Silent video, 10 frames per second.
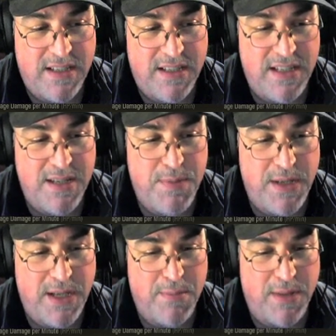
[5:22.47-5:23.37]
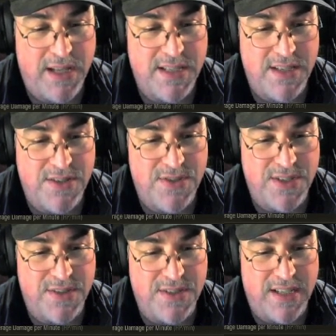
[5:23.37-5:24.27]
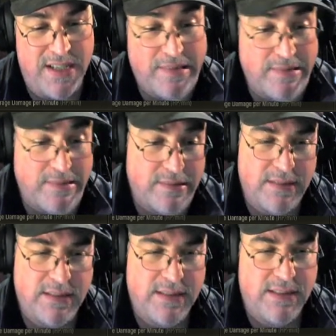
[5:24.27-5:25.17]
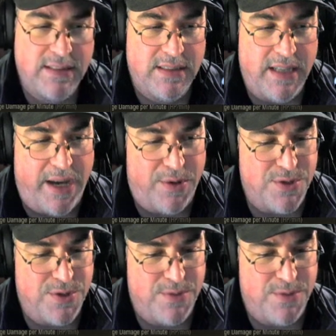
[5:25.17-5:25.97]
DPM less than your tier 10. Ouch.